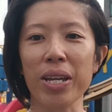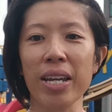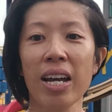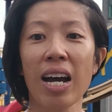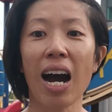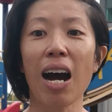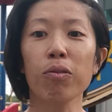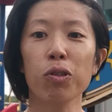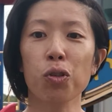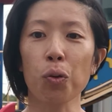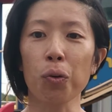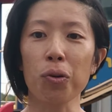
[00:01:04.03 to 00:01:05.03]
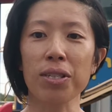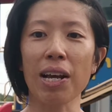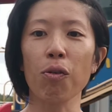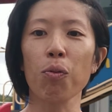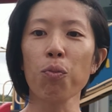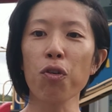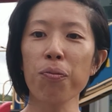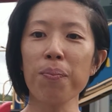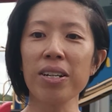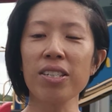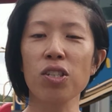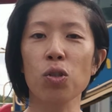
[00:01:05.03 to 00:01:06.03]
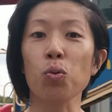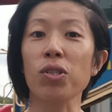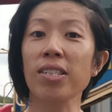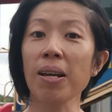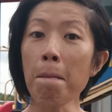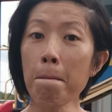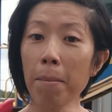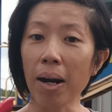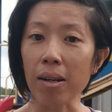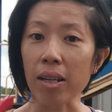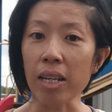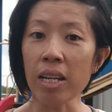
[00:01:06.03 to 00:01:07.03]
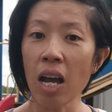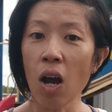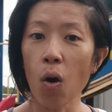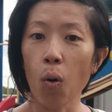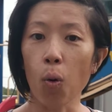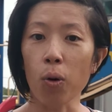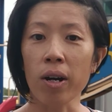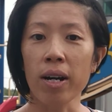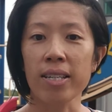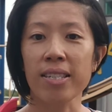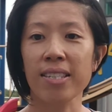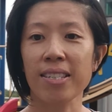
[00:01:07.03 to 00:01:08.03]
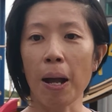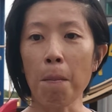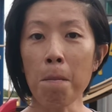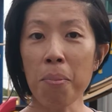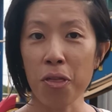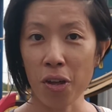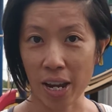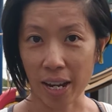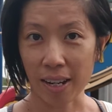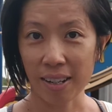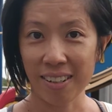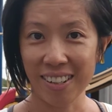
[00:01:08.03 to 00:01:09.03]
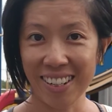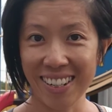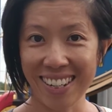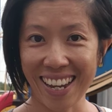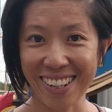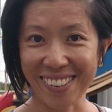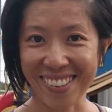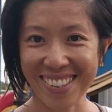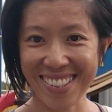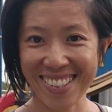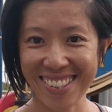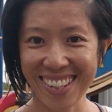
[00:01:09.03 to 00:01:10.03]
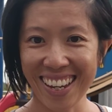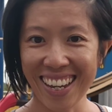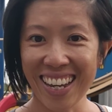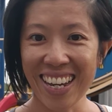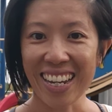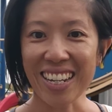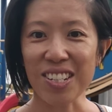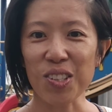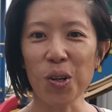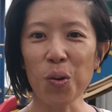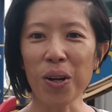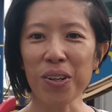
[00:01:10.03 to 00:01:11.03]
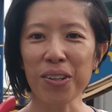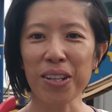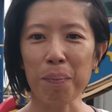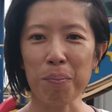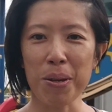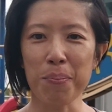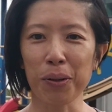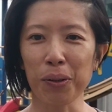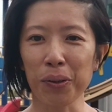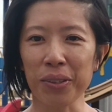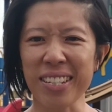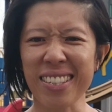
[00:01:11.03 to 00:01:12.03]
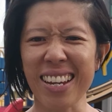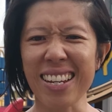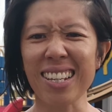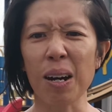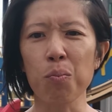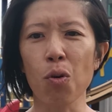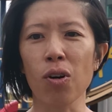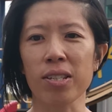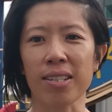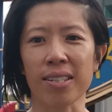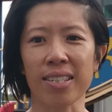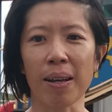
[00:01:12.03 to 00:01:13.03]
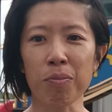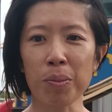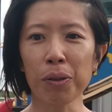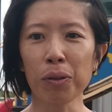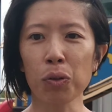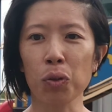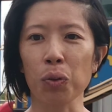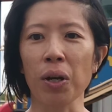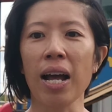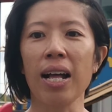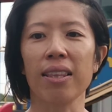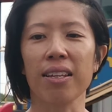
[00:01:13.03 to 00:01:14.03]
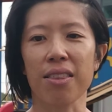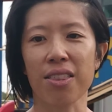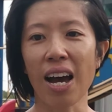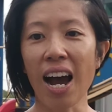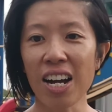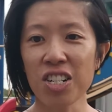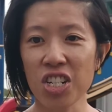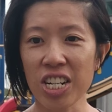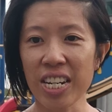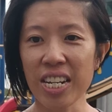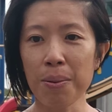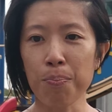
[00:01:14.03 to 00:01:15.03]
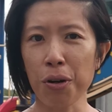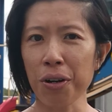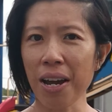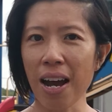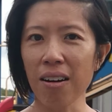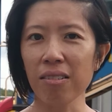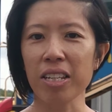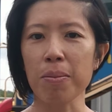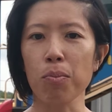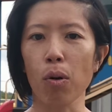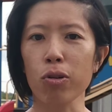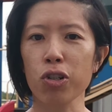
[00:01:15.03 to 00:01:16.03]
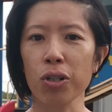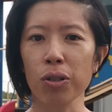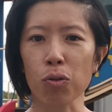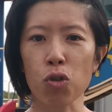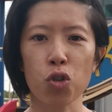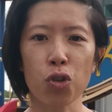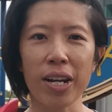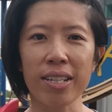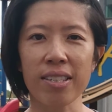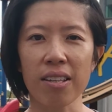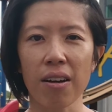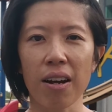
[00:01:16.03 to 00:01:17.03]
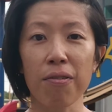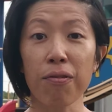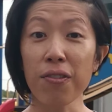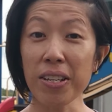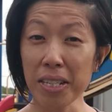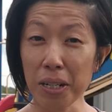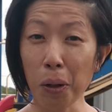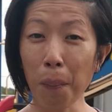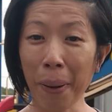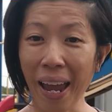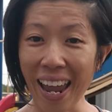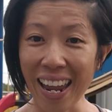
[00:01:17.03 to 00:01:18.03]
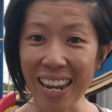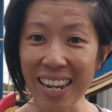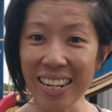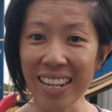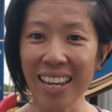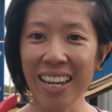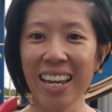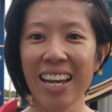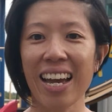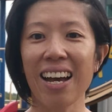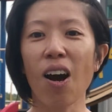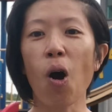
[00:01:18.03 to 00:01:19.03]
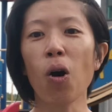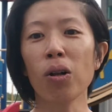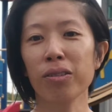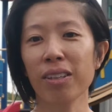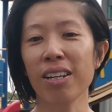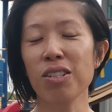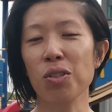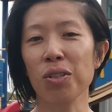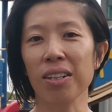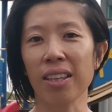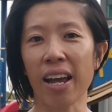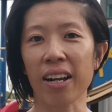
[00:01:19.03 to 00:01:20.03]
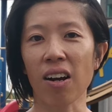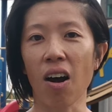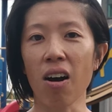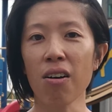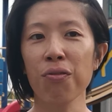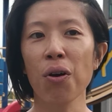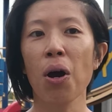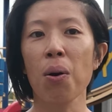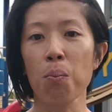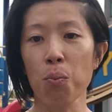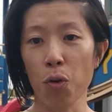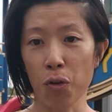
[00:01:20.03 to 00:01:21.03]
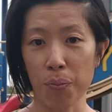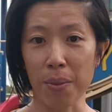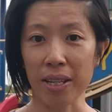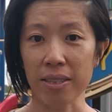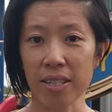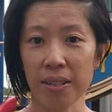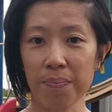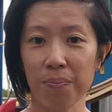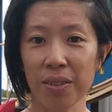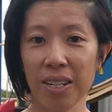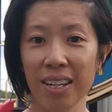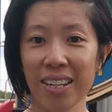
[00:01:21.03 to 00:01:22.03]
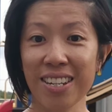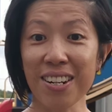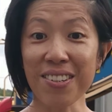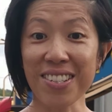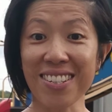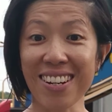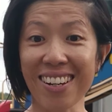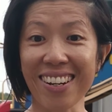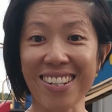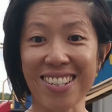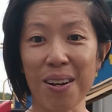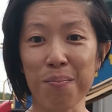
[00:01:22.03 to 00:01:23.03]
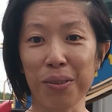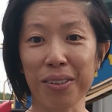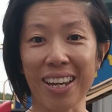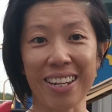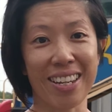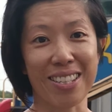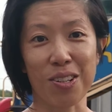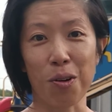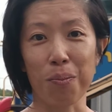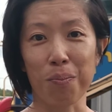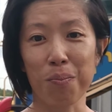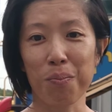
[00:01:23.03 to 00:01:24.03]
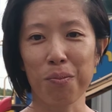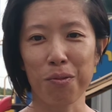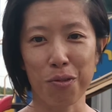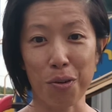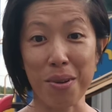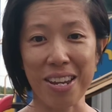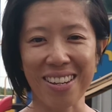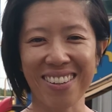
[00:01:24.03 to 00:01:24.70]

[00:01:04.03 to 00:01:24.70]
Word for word: we outsource our movements to somebody or something else. It is no wonder that people these days are more susceptible to lethargy, burnout, emotional stress, physical pain, and all thanks to the lack of movement. Here is another example that hits home for me